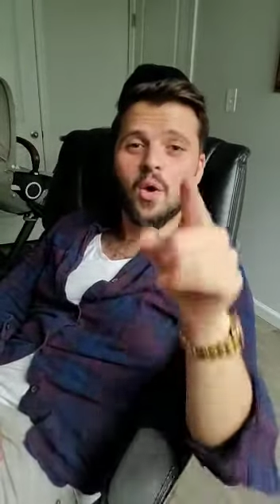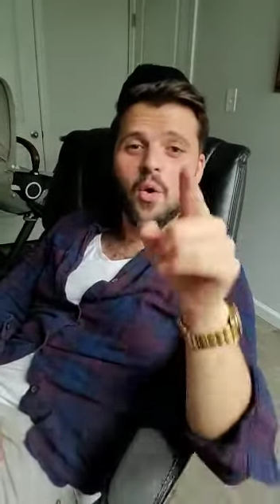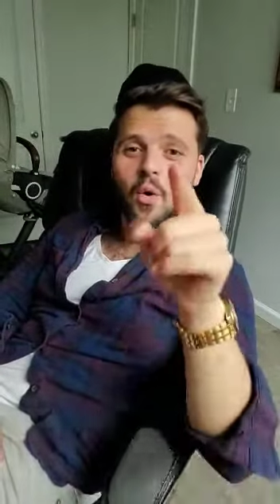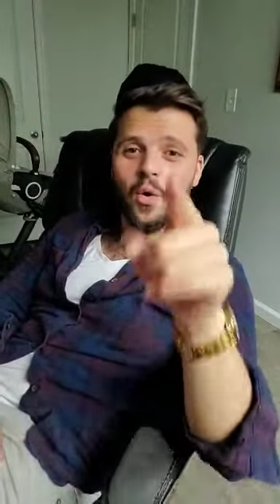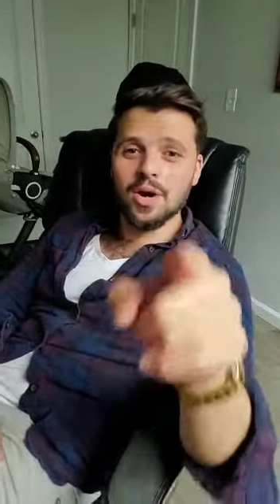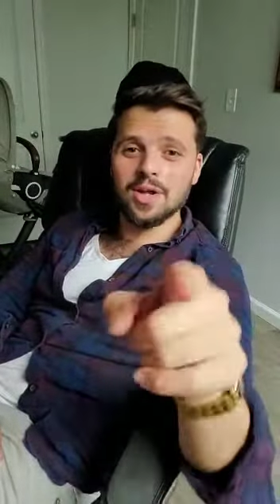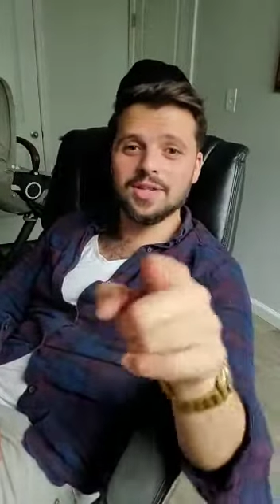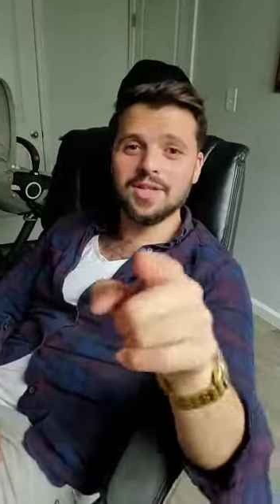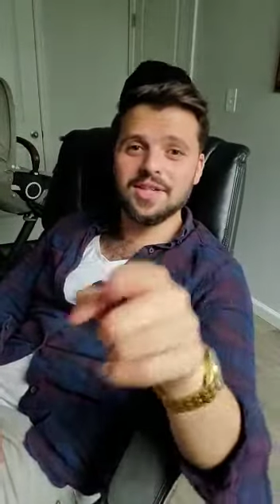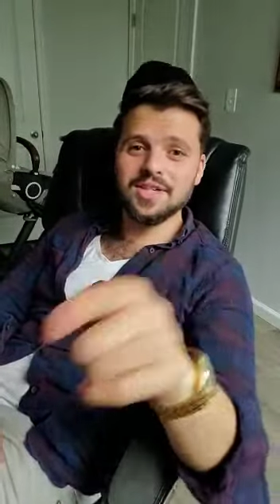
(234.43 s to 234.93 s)

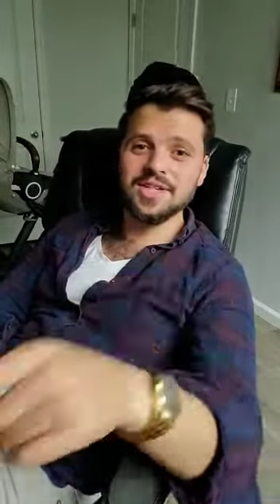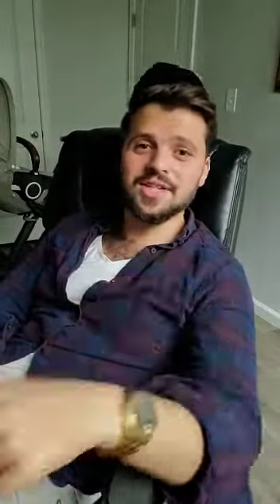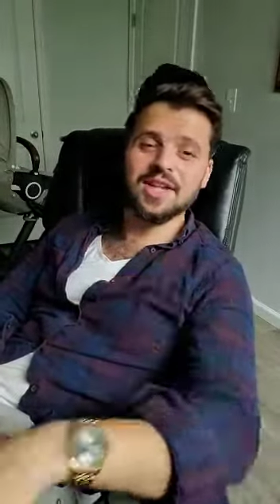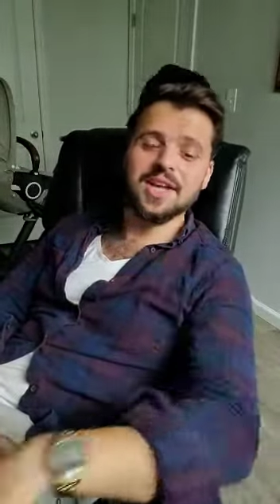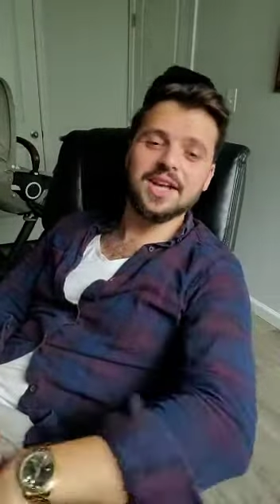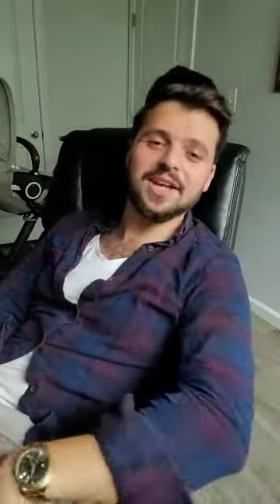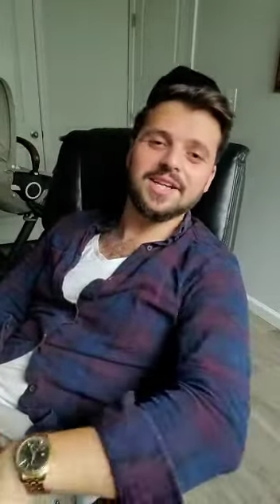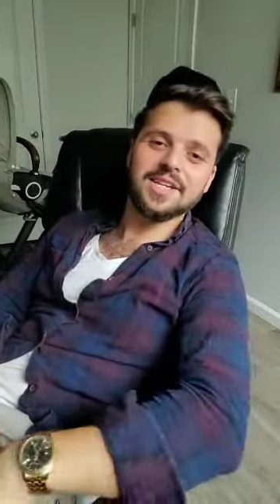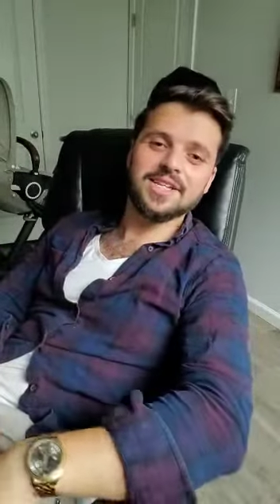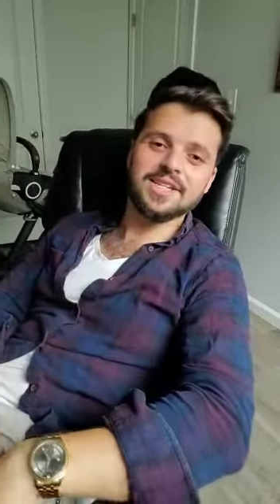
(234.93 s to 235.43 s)
August the
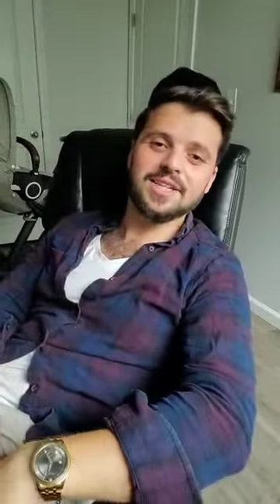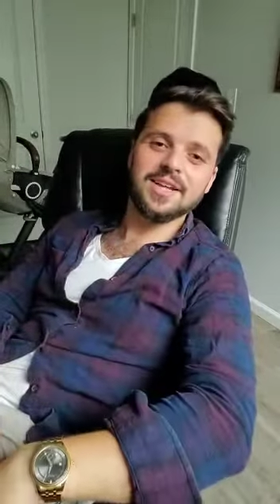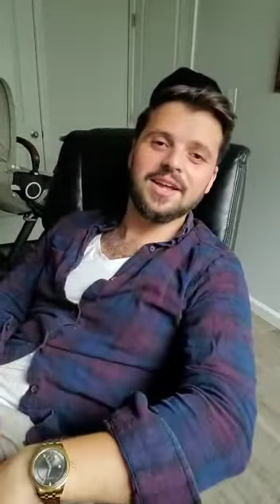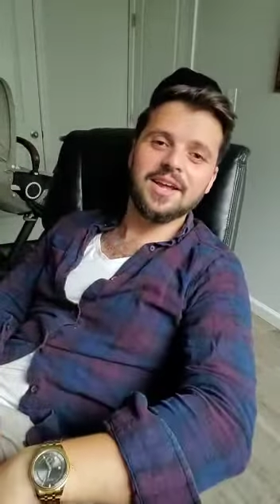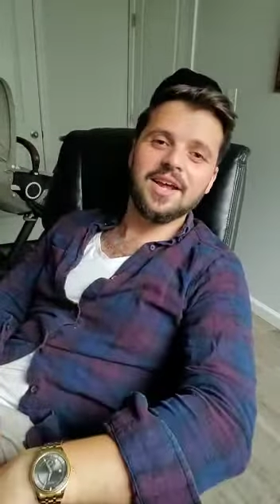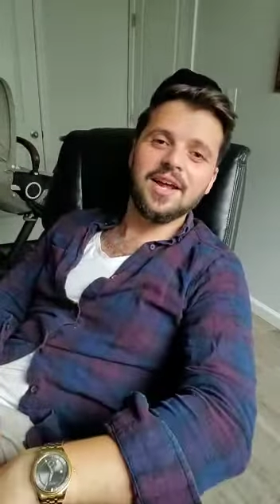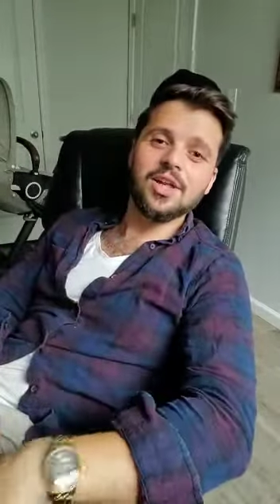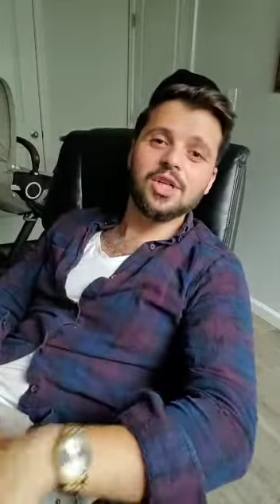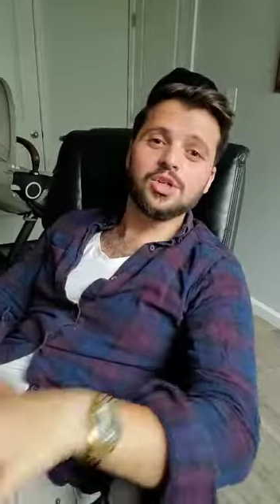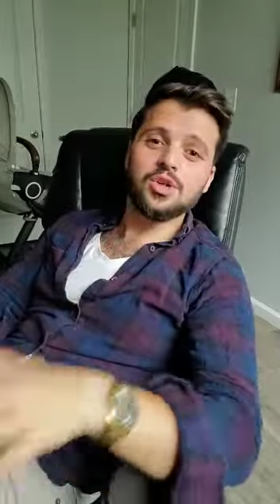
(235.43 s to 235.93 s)

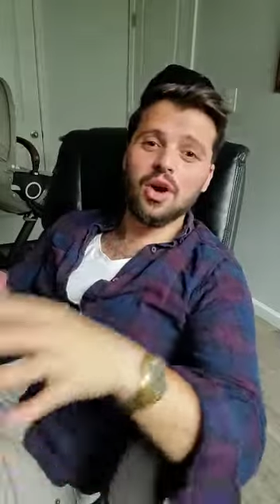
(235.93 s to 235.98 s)
6th.